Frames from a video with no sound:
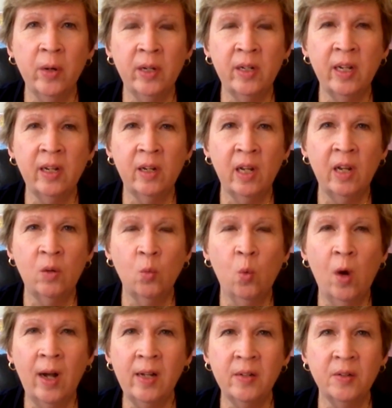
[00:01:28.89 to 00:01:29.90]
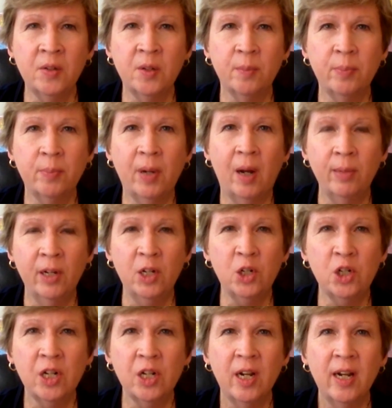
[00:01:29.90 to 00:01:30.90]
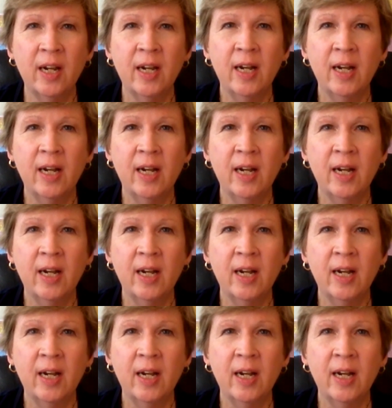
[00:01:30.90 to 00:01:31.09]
It, it, it was published.